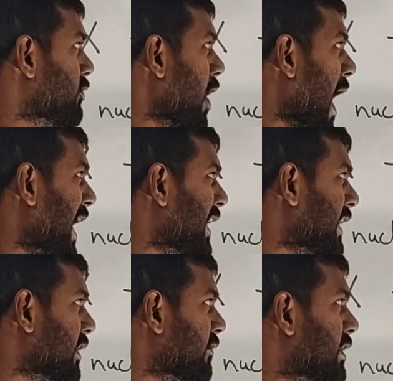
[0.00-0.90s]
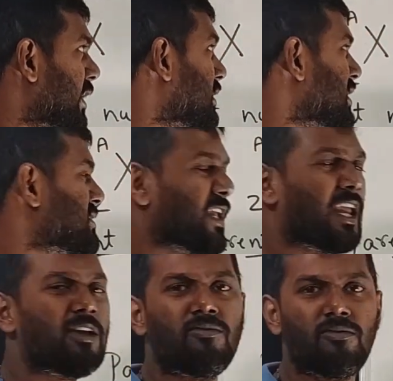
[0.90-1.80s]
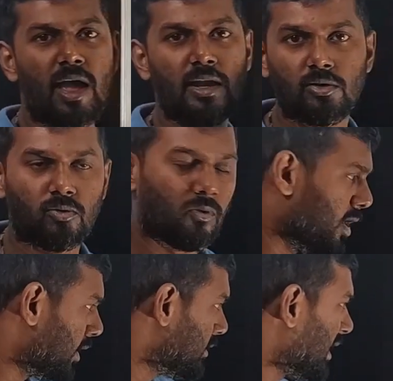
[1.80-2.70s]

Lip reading: if you add it will get the same value.